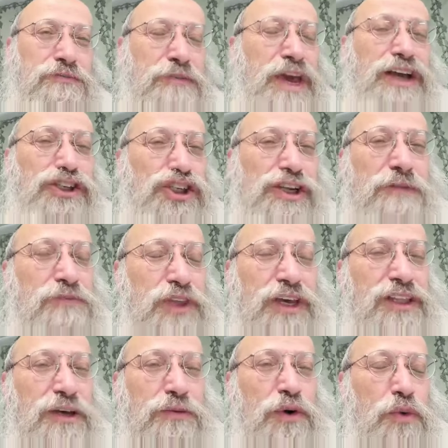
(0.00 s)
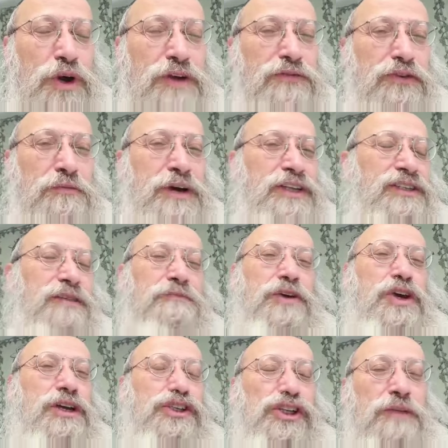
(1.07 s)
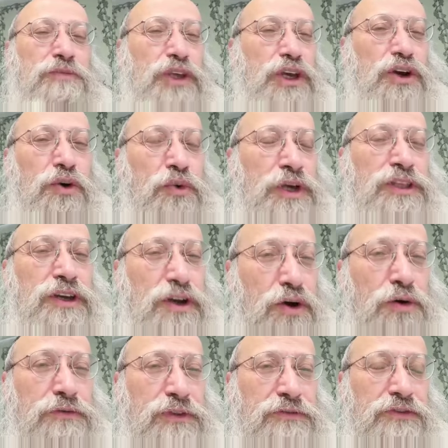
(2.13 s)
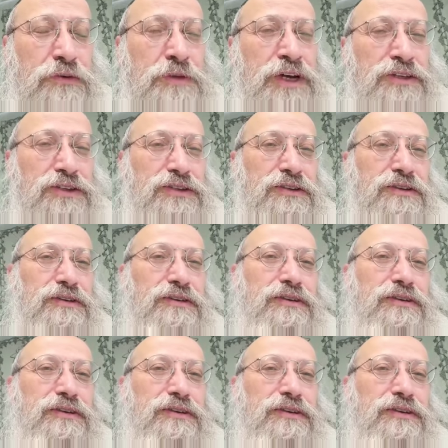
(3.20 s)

May Hashem take them away from us, and may Hashem take away the COVID from us.